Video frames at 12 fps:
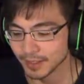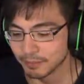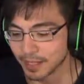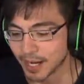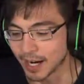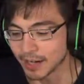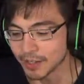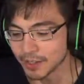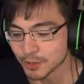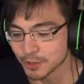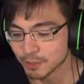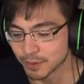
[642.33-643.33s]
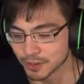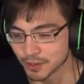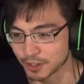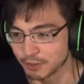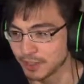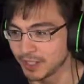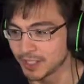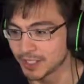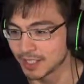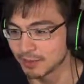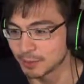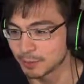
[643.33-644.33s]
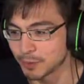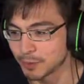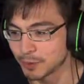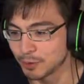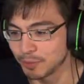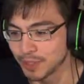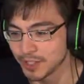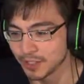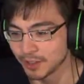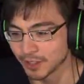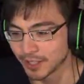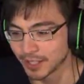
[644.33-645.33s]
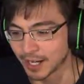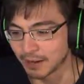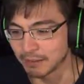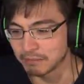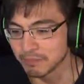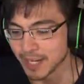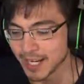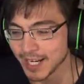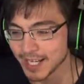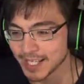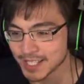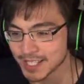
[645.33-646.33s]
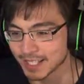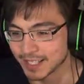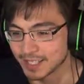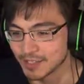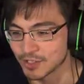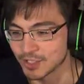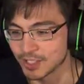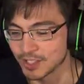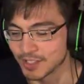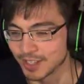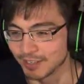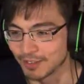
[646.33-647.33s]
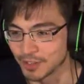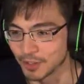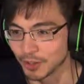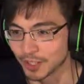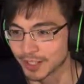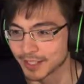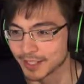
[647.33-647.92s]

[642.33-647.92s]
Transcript: But how are you supposed to complete these levels when you're too busy looking at how amazing these these levels look?